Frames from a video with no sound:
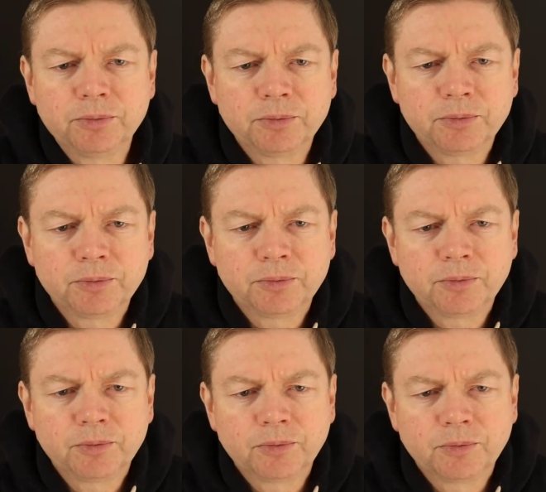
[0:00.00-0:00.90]

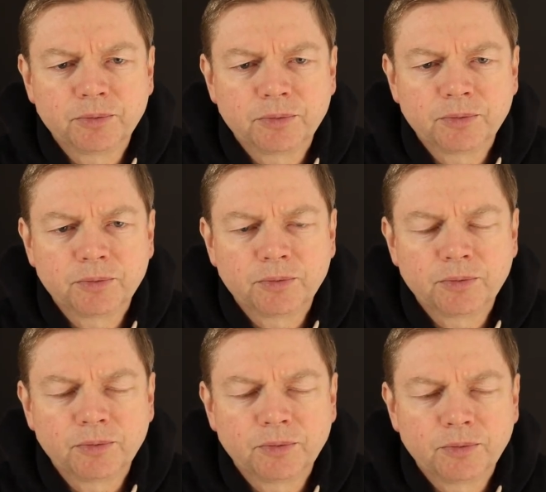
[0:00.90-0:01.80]

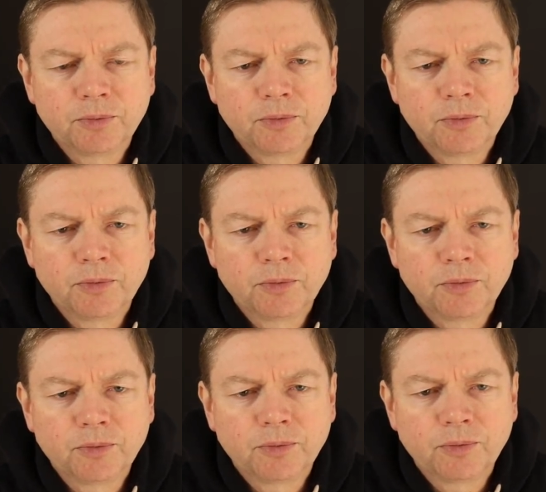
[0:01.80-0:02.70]

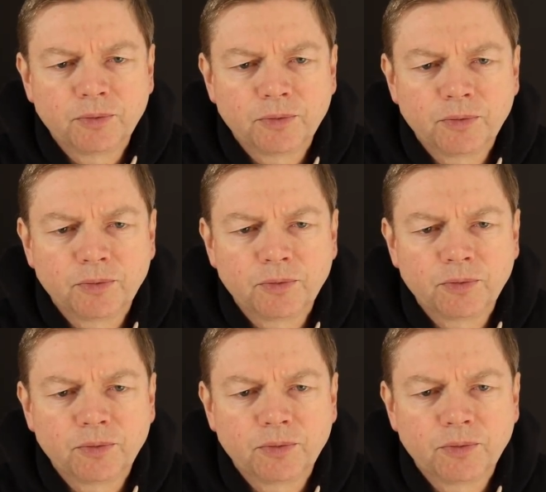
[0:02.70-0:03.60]

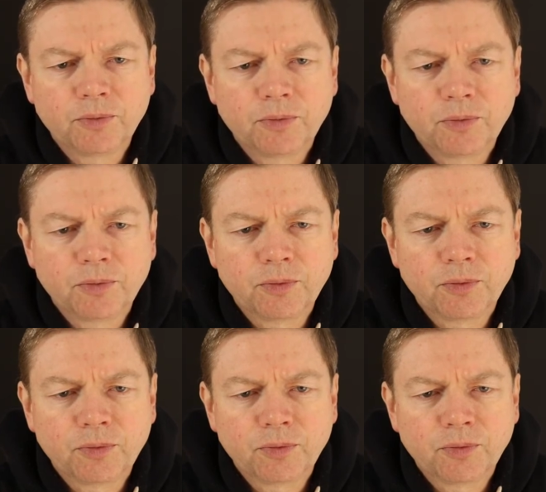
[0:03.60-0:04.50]

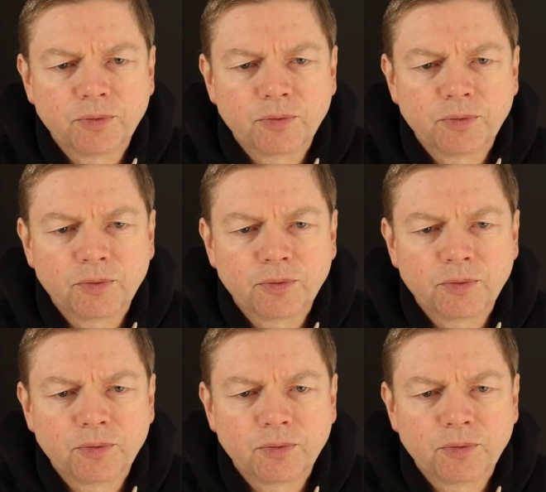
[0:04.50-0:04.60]
No one is speaking in this clip.